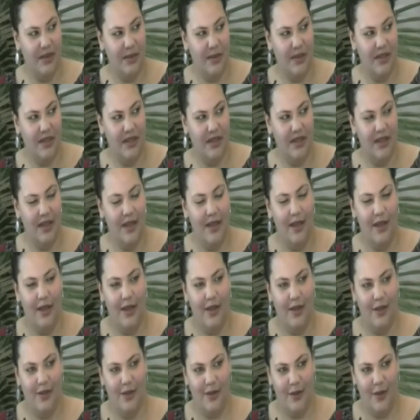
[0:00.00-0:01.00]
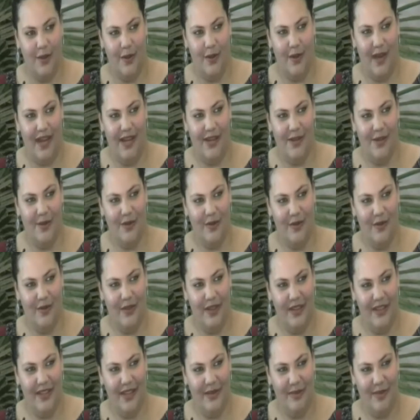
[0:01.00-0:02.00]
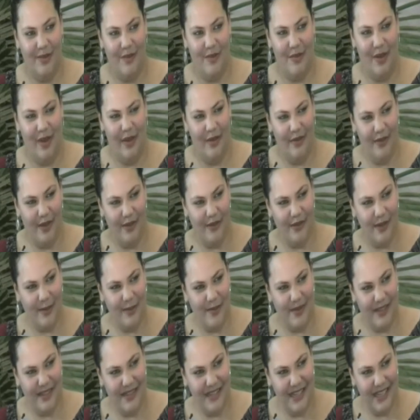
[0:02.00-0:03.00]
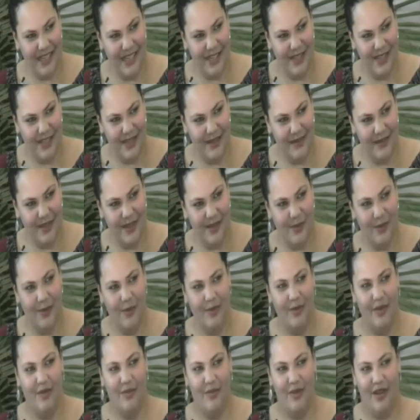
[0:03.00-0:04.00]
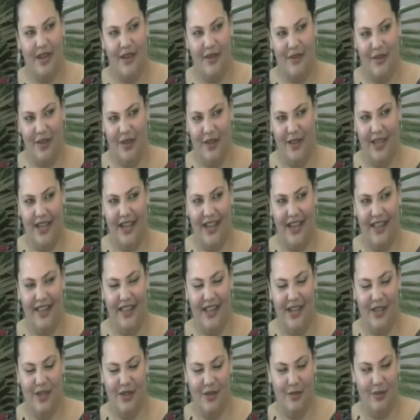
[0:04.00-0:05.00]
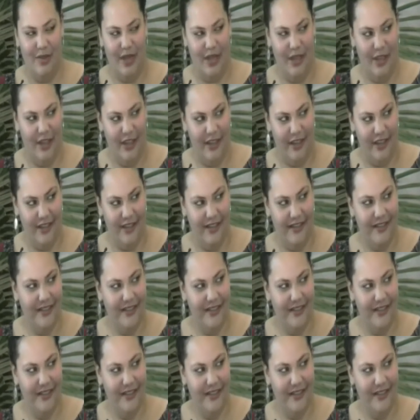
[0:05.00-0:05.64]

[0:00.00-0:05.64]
with it. So I don't feel I'm a perfect representation of these women, but I feel like they should be heard.